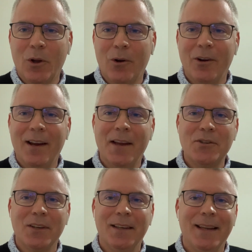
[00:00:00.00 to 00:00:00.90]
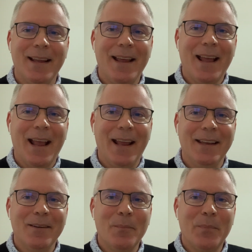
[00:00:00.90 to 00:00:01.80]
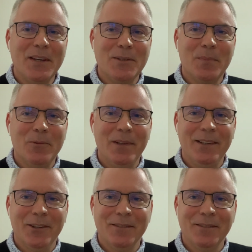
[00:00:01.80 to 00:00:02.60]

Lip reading: congregation, and peace be with you.